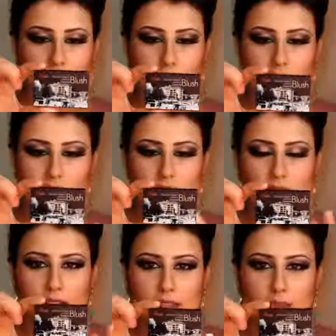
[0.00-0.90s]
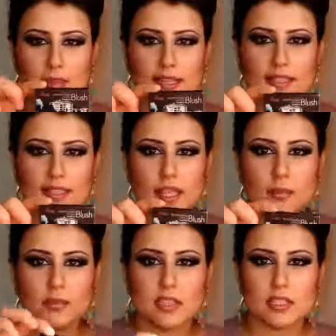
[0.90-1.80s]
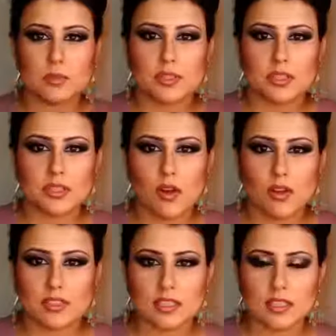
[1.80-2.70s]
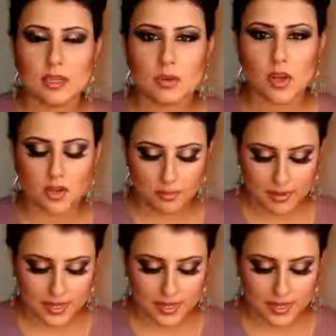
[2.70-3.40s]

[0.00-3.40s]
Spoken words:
and the palette that came with this was called the Monaco